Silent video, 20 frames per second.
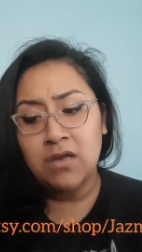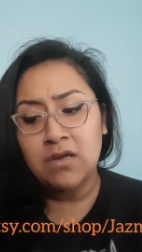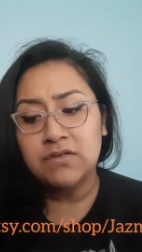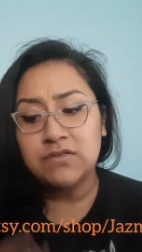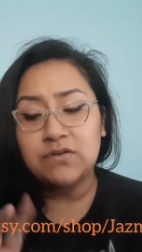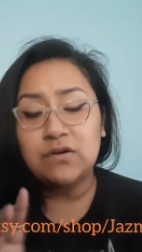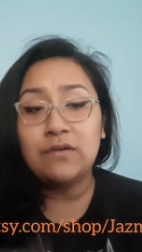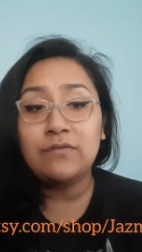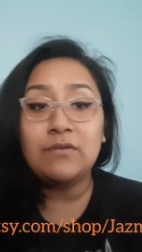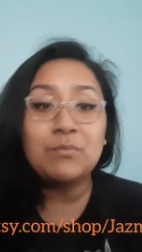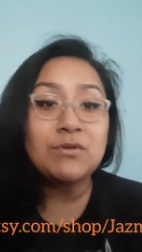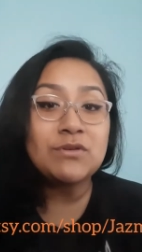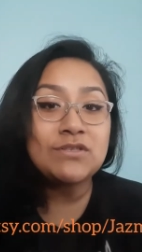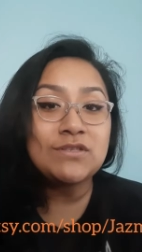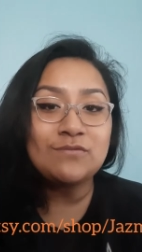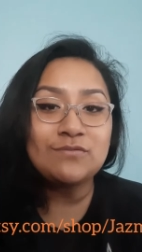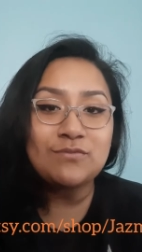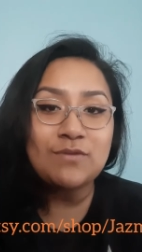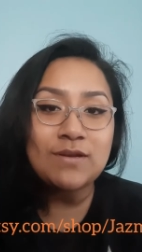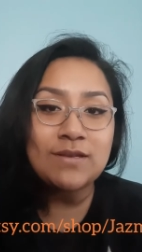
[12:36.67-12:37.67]
so if you
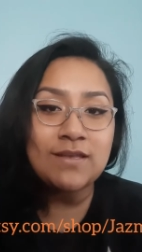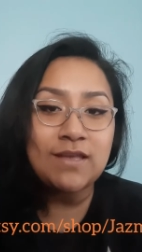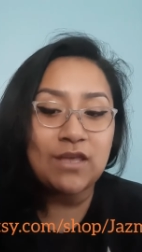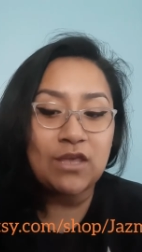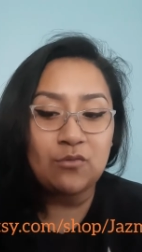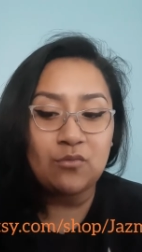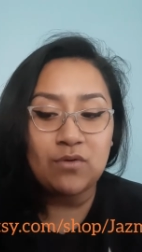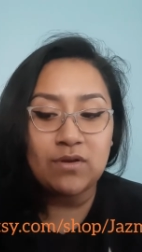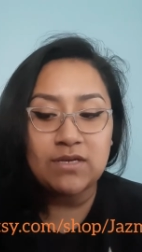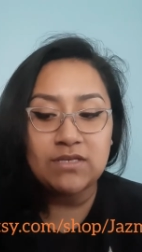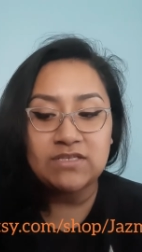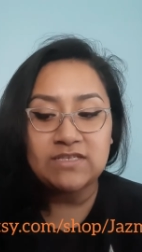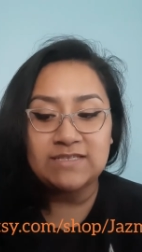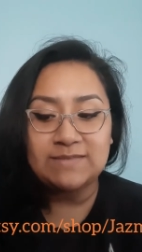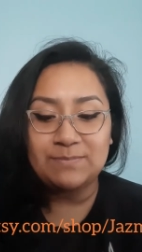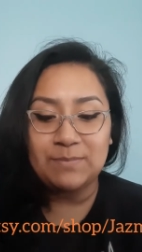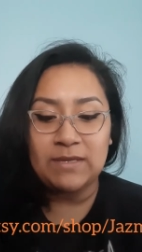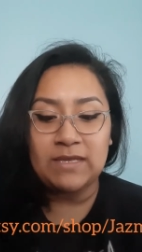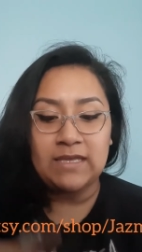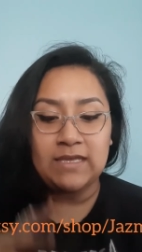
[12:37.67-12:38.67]
purchase one you wouldn't
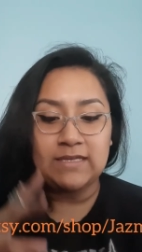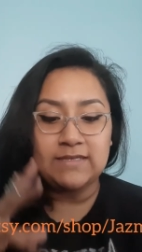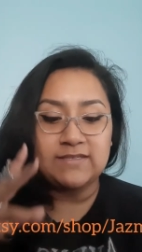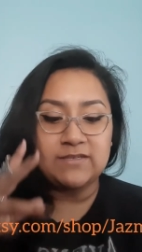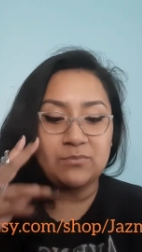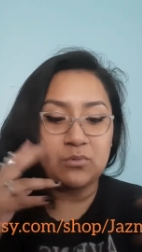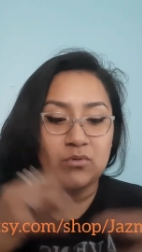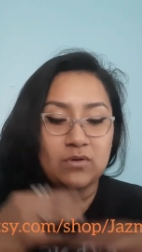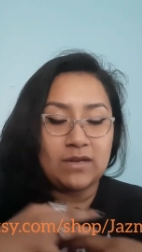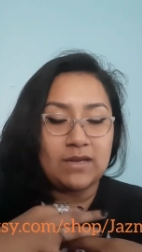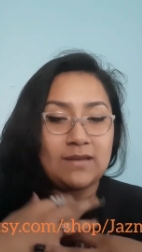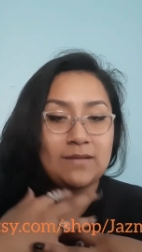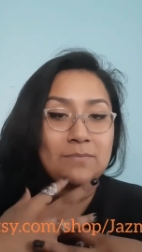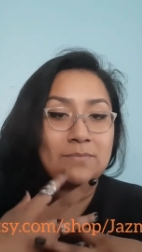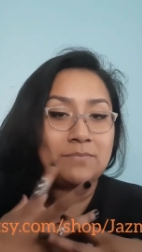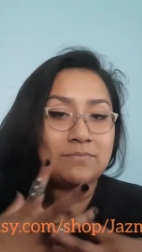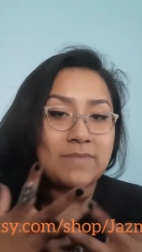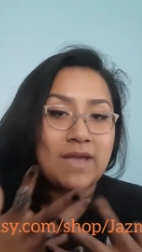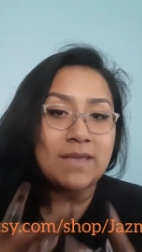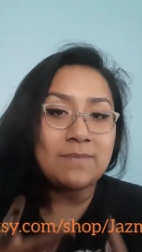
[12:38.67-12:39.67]
just be supporting
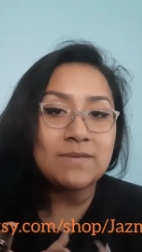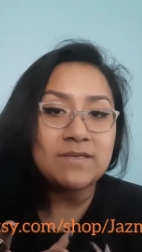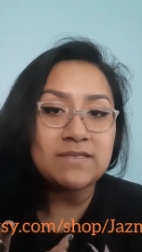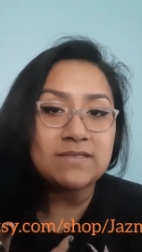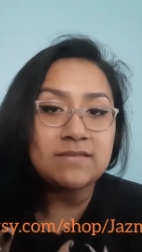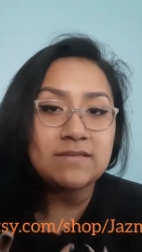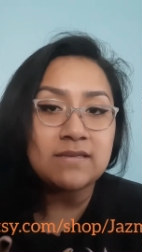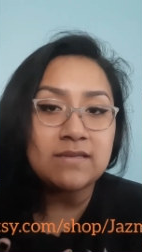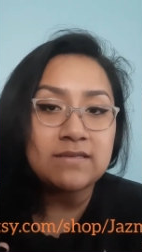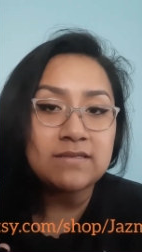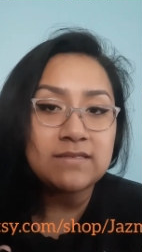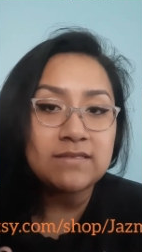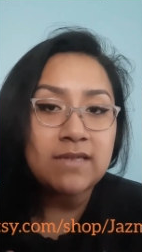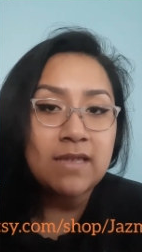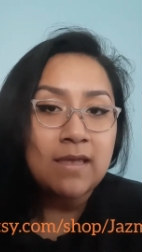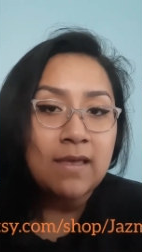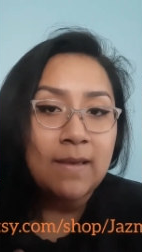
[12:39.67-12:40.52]
my business